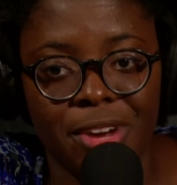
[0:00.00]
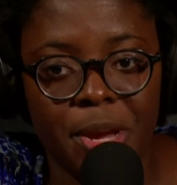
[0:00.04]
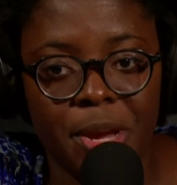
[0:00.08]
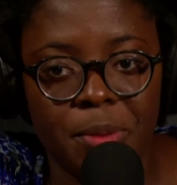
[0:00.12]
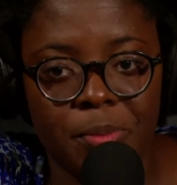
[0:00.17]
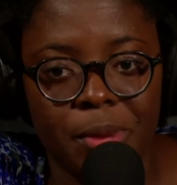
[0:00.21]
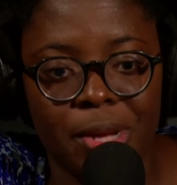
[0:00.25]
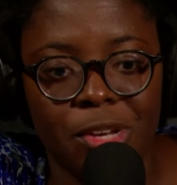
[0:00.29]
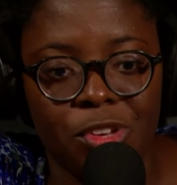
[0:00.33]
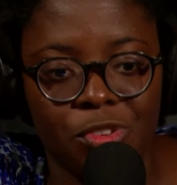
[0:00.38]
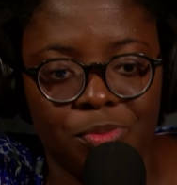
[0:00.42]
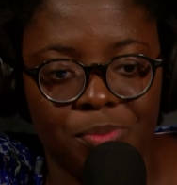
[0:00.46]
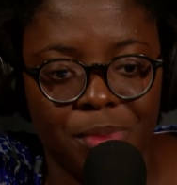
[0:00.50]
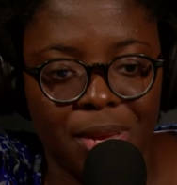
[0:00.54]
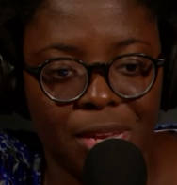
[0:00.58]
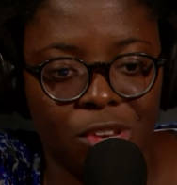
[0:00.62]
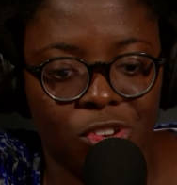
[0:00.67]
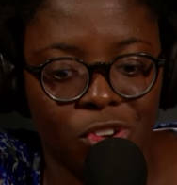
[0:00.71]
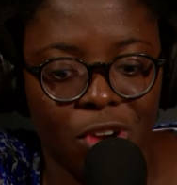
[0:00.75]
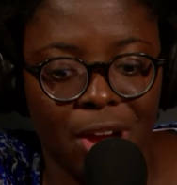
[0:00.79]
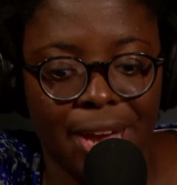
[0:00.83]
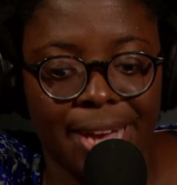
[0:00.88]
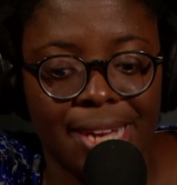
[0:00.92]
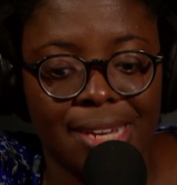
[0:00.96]
very much me
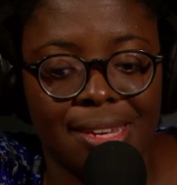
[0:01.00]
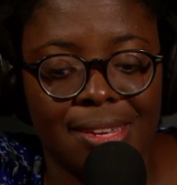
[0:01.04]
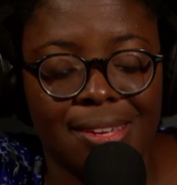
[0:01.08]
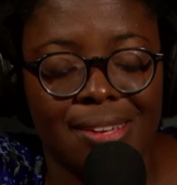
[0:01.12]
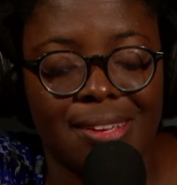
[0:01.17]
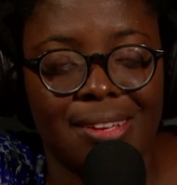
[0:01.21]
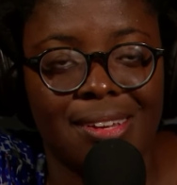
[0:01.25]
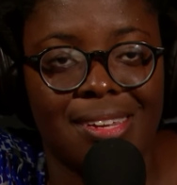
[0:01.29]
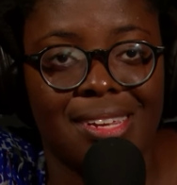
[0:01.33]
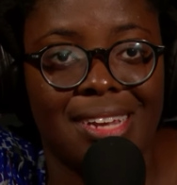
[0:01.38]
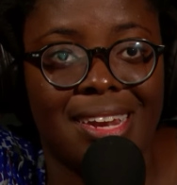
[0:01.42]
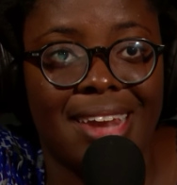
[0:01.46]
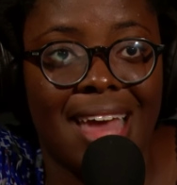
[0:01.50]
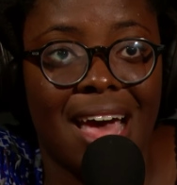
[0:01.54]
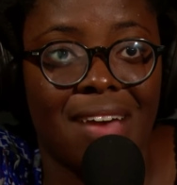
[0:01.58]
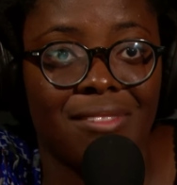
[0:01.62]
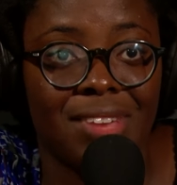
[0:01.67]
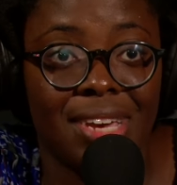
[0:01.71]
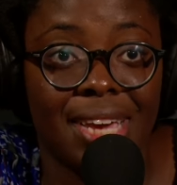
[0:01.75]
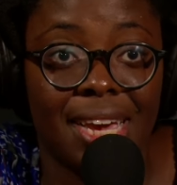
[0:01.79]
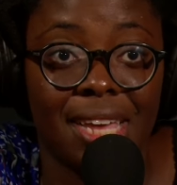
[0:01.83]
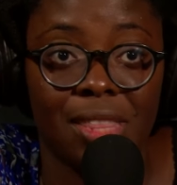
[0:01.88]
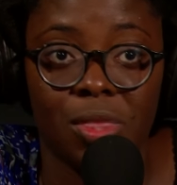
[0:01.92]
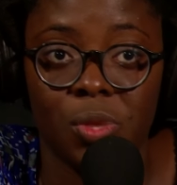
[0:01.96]
trying to to
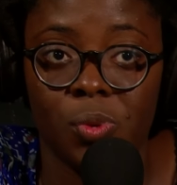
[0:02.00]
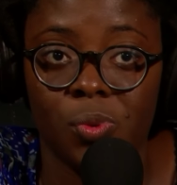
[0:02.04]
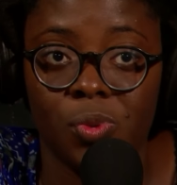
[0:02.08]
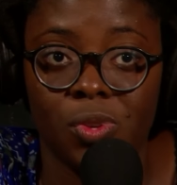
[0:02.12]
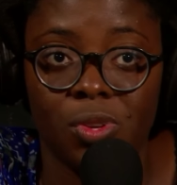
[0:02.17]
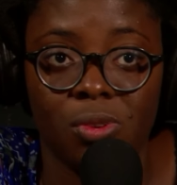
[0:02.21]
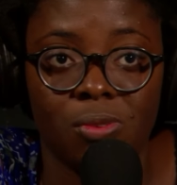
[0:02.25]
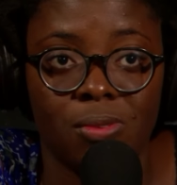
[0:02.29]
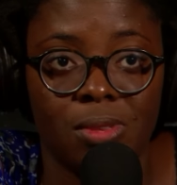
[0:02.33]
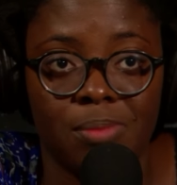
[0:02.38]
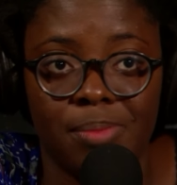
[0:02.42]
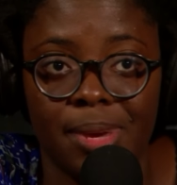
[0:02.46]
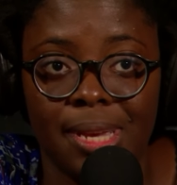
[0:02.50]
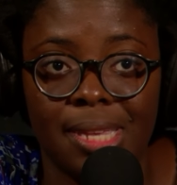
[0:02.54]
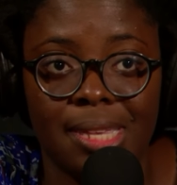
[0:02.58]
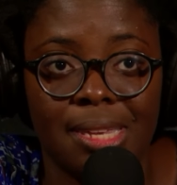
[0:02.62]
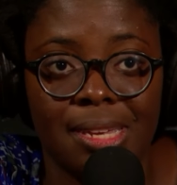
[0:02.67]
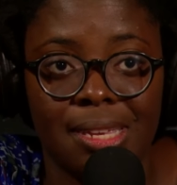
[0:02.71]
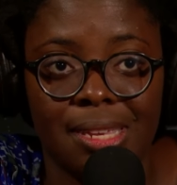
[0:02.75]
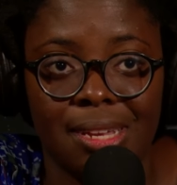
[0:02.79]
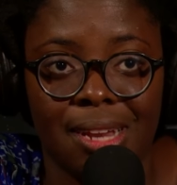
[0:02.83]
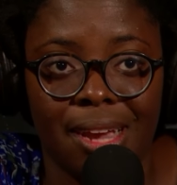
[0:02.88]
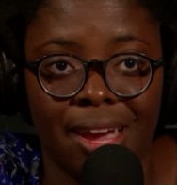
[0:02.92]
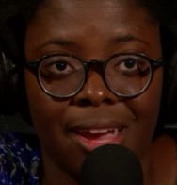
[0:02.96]
navigate those two
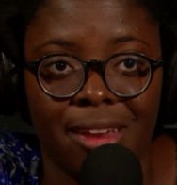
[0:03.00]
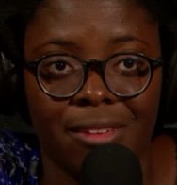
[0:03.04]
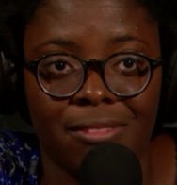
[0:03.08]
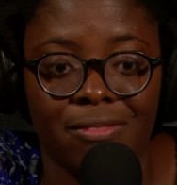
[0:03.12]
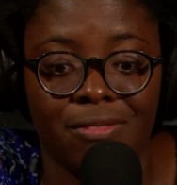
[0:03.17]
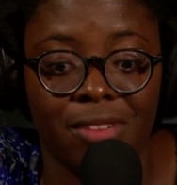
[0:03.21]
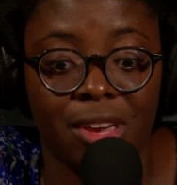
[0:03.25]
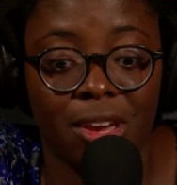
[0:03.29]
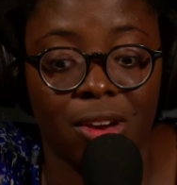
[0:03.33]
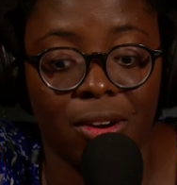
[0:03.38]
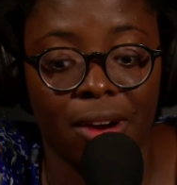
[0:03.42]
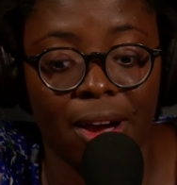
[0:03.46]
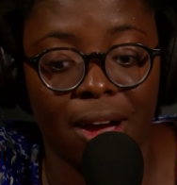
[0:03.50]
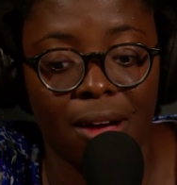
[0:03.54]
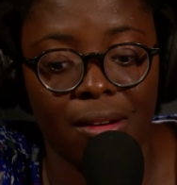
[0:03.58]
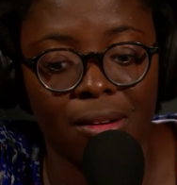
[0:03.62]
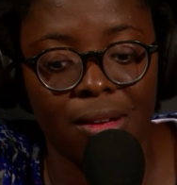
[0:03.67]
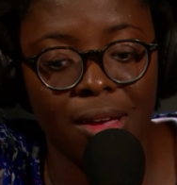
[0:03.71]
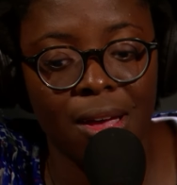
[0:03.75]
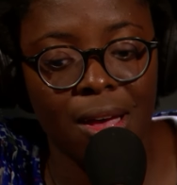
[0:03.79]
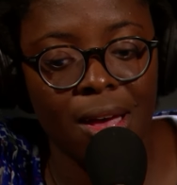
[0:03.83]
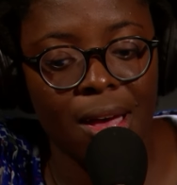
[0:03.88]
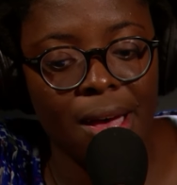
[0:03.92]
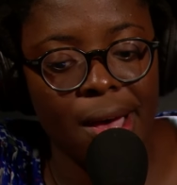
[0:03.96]
spaces and kind of figure out
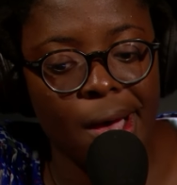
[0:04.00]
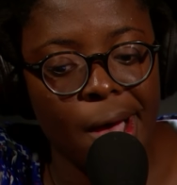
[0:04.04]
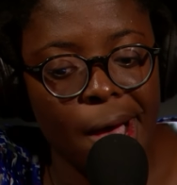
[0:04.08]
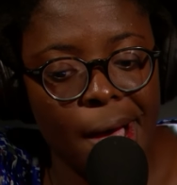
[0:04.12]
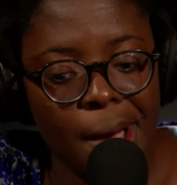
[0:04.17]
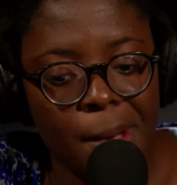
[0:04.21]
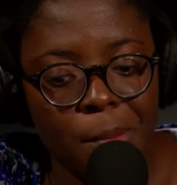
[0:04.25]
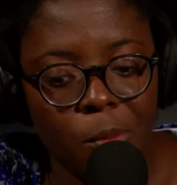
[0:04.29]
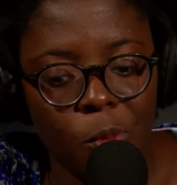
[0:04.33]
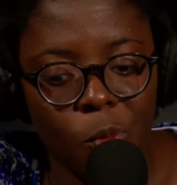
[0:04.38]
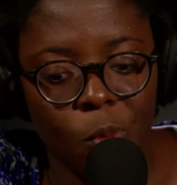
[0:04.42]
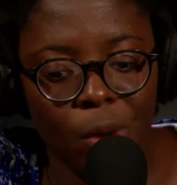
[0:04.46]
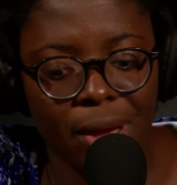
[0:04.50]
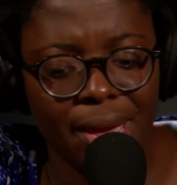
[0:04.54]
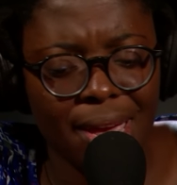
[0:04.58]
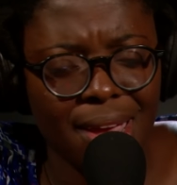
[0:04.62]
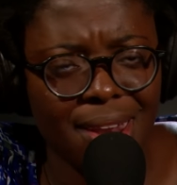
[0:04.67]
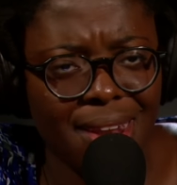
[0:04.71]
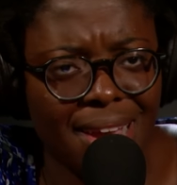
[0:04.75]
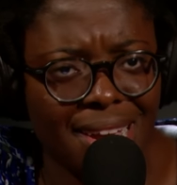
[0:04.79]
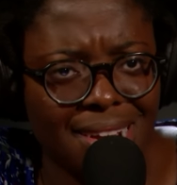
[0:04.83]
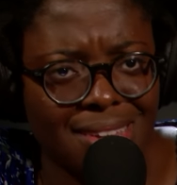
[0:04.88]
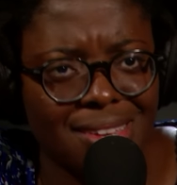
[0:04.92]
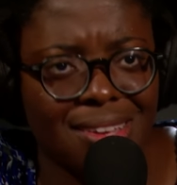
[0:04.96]
um, what
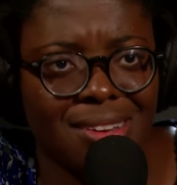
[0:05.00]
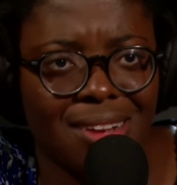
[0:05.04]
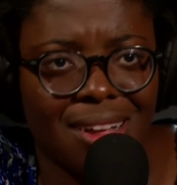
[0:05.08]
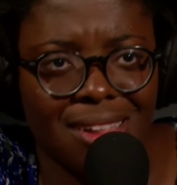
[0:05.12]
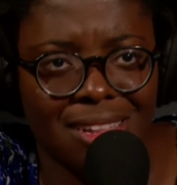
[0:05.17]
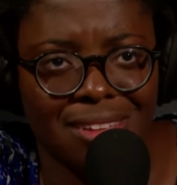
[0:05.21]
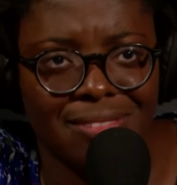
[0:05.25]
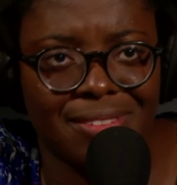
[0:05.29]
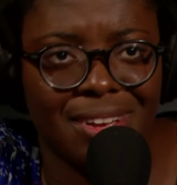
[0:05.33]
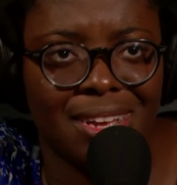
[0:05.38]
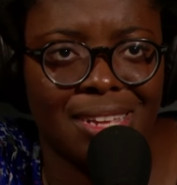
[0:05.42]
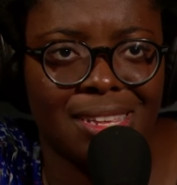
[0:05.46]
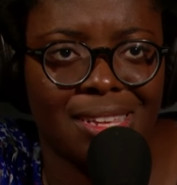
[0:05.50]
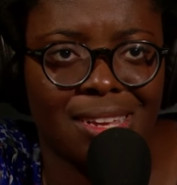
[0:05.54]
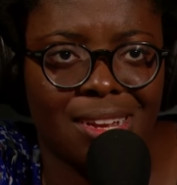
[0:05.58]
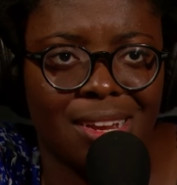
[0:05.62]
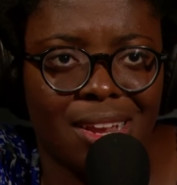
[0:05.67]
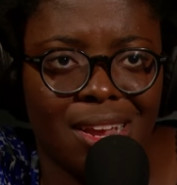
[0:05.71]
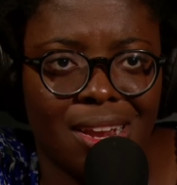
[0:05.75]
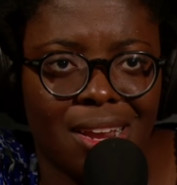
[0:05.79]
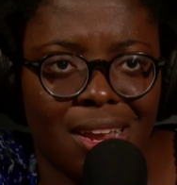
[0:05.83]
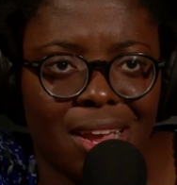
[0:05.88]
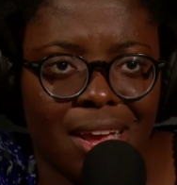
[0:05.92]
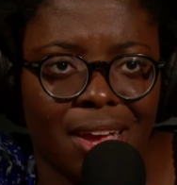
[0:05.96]
connected all of us and,
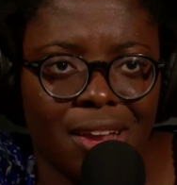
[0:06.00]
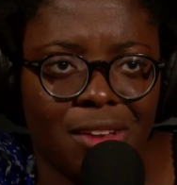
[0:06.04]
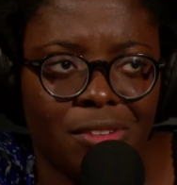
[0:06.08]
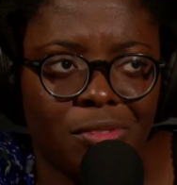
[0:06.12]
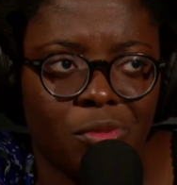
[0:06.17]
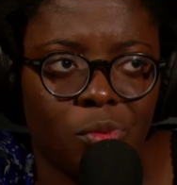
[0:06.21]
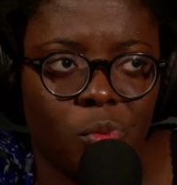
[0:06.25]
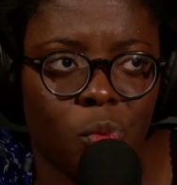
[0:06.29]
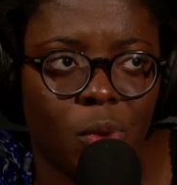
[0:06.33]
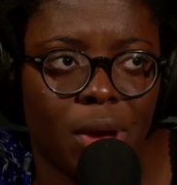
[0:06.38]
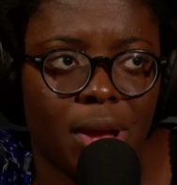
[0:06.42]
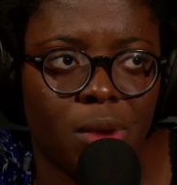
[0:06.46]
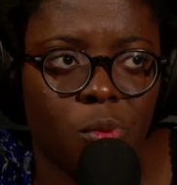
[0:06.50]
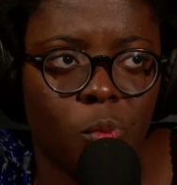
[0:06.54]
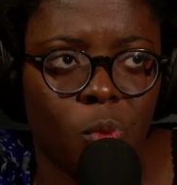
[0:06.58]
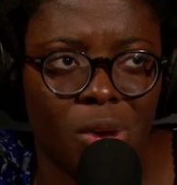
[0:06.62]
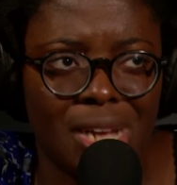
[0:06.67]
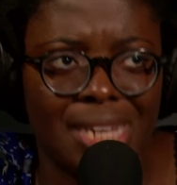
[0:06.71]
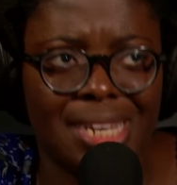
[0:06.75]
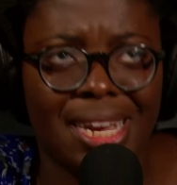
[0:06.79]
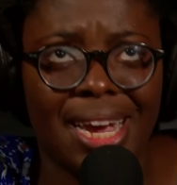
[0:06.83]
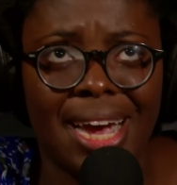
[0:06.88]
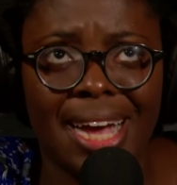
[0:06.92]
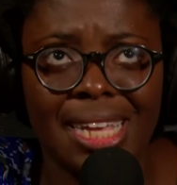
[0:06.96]
and kind of what
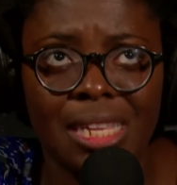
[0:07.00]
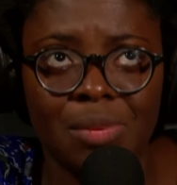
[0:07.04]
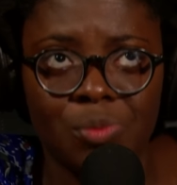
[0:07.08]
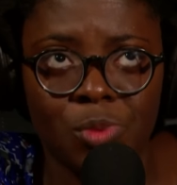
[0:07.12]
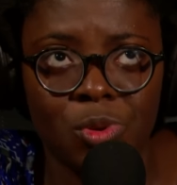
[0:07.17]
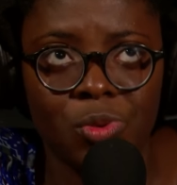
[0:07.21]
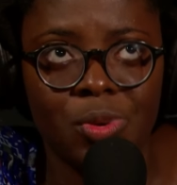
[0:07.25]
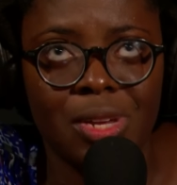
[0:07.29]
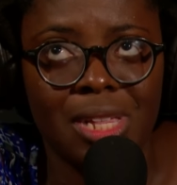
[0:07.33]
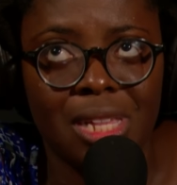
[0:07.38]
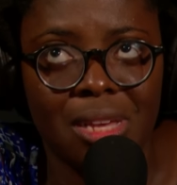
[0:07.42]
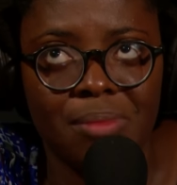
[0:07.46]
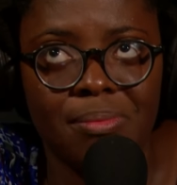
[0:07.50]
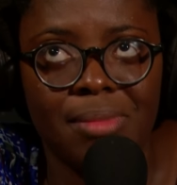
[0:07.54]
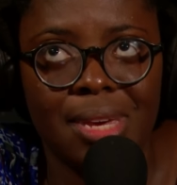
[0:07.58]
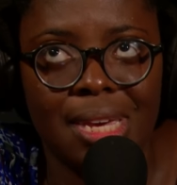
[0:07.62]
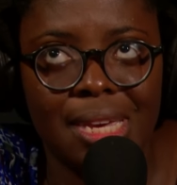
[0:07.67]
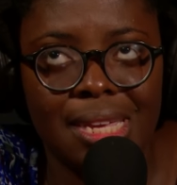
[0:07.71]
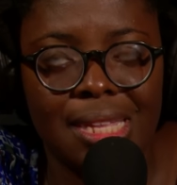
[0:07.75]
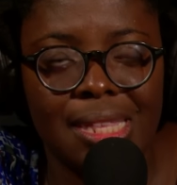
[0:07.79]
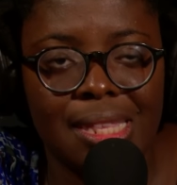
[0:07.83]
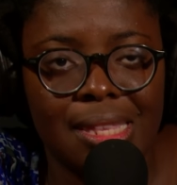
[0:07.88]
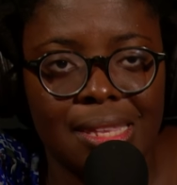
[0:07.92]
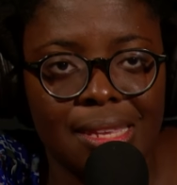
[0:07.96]
what diaspora really
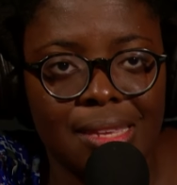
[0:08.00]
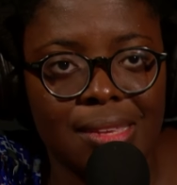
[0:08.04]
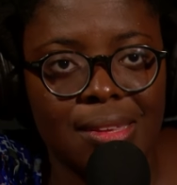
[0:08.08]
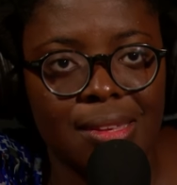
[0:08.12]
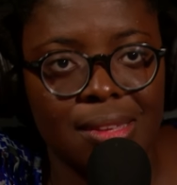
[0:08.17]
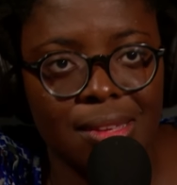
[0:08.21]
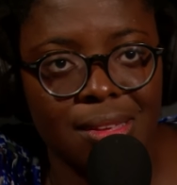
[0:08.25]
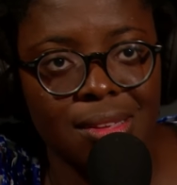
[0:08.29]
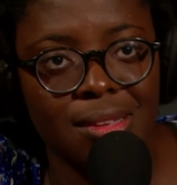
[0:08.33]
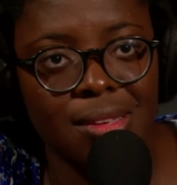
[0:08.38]
means.